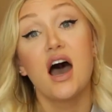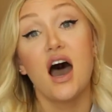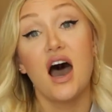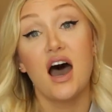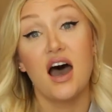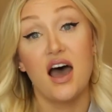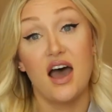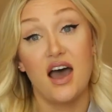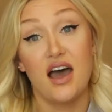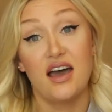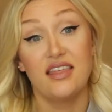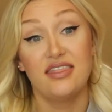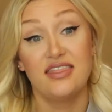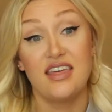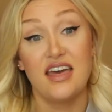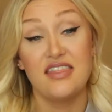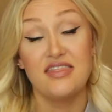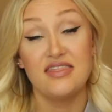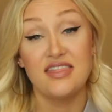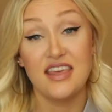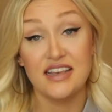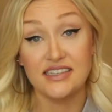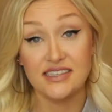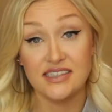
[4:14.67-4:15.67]
uh,
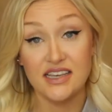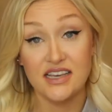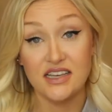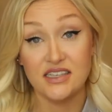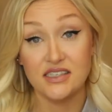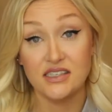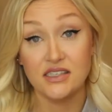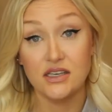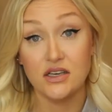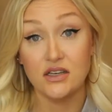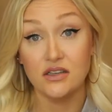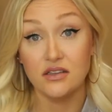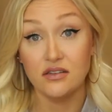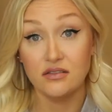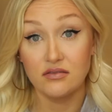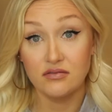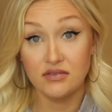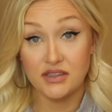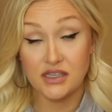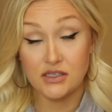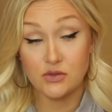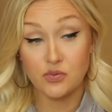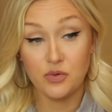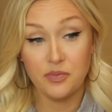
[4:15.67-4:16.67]
then this is
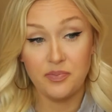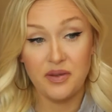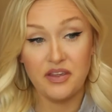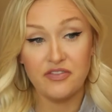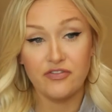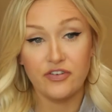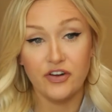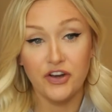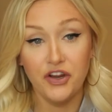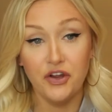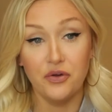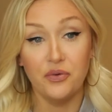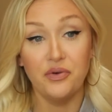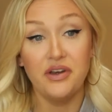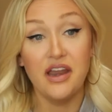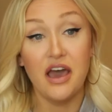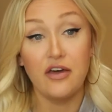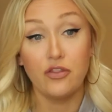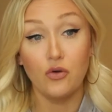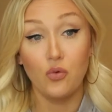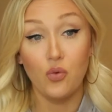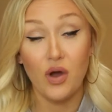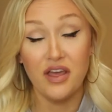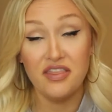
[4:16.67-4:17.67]
this would be for you.
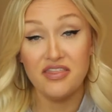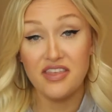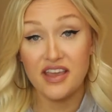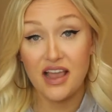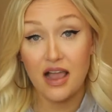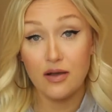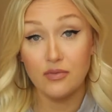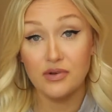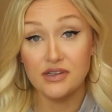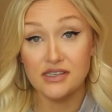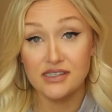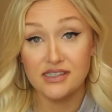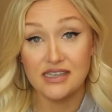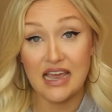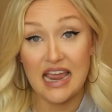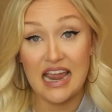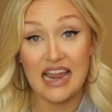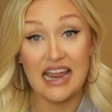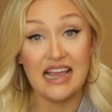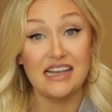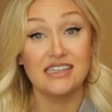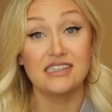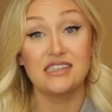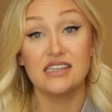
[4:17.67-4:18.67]
Now, the one thing I will
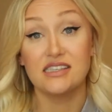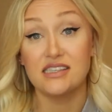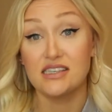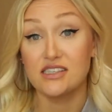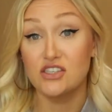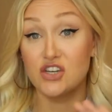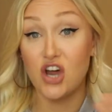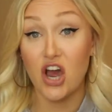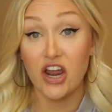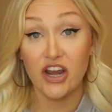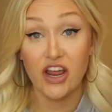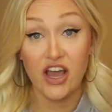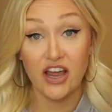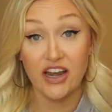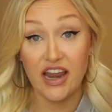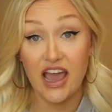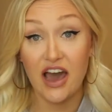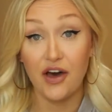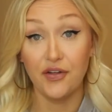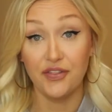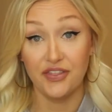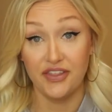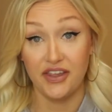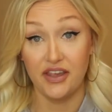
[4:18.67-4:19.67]
say is this is not
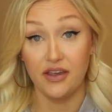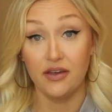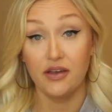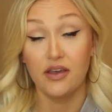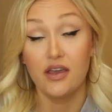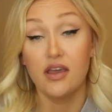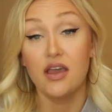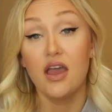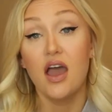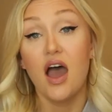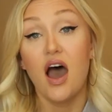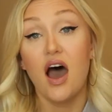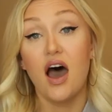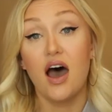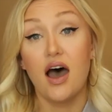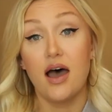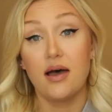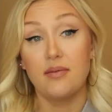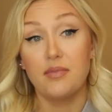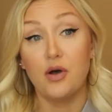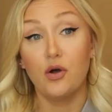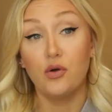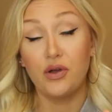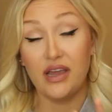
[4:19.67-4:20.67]
unhealthy.
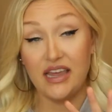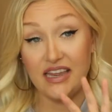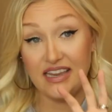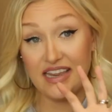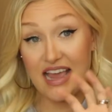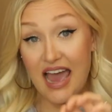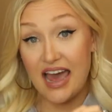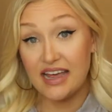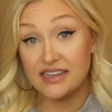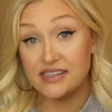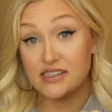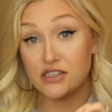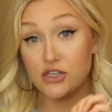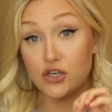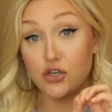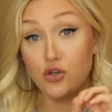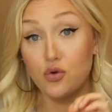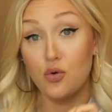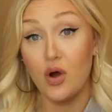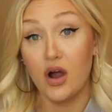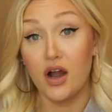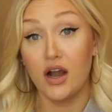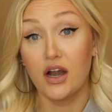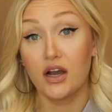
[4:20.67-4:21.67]
Um, okay, yes,
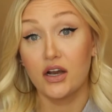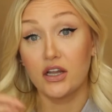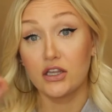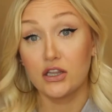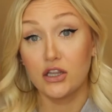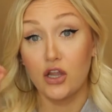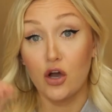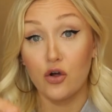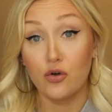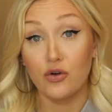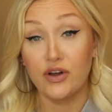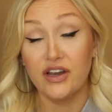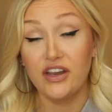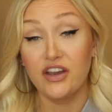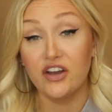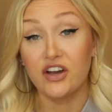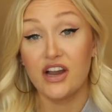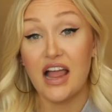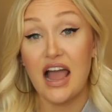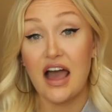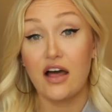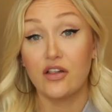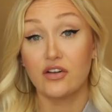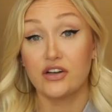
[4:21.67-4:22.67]
you are lowering
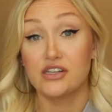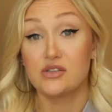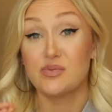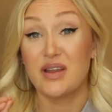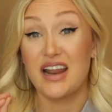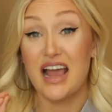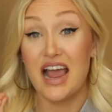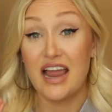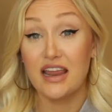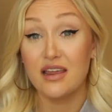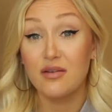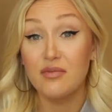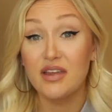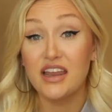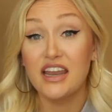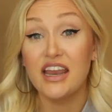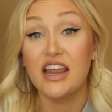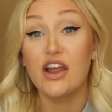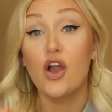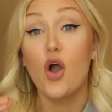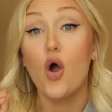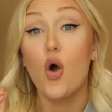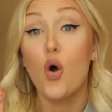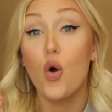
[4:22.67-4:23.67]
your calories, but I am
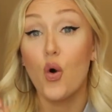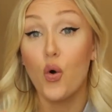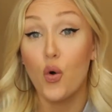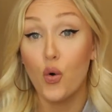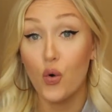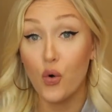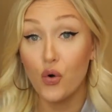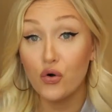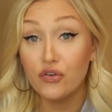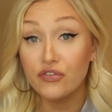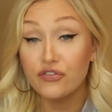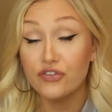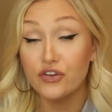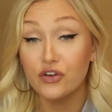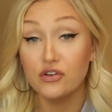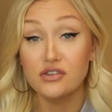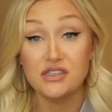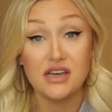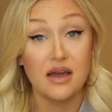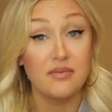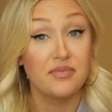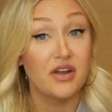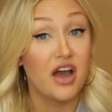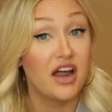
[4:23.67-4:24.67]
eating whole
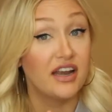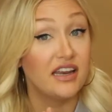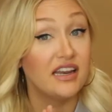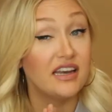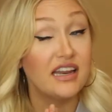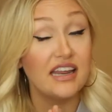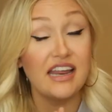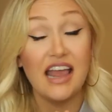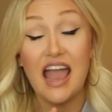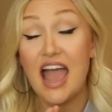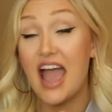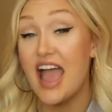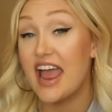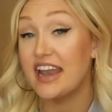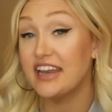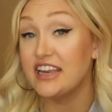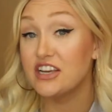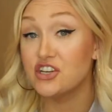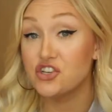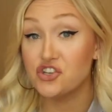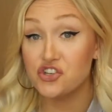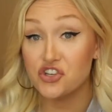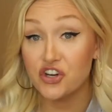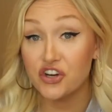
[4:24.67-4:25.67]
foods. I'm not eating
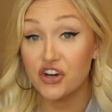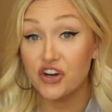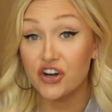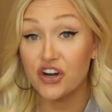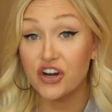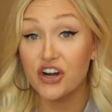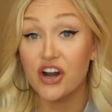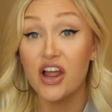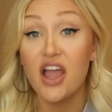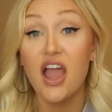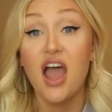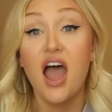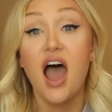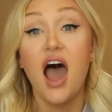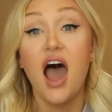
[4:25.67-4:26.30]
any sugar.